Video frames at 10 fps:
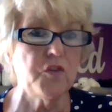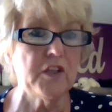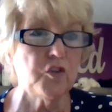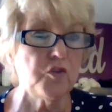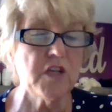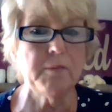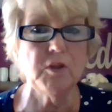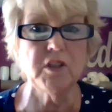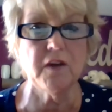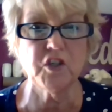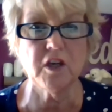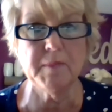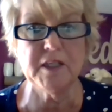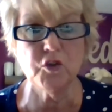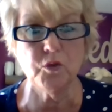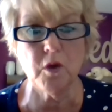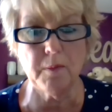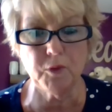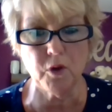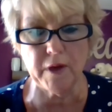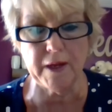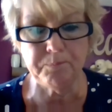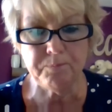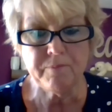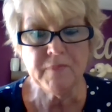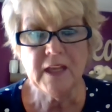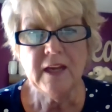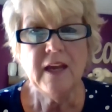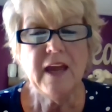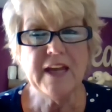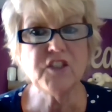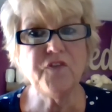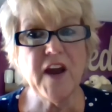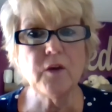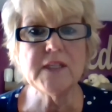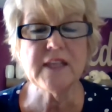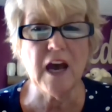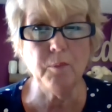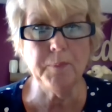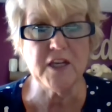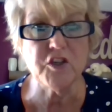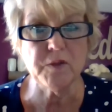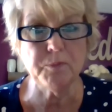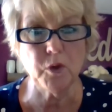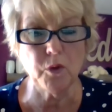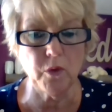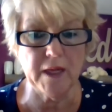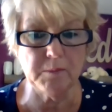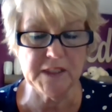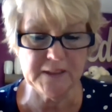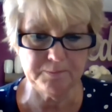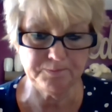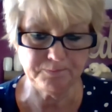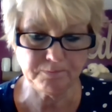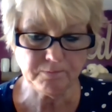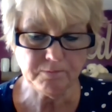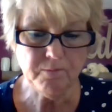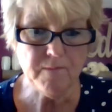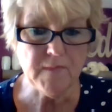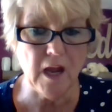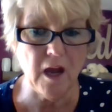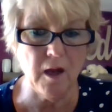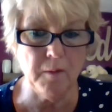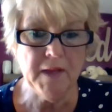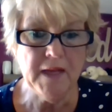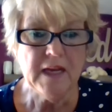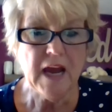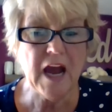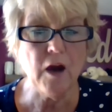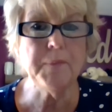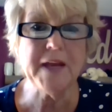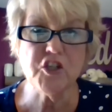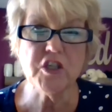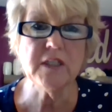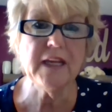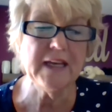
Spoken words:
stable enough to come into a program. As far as outpatient programs, outpatient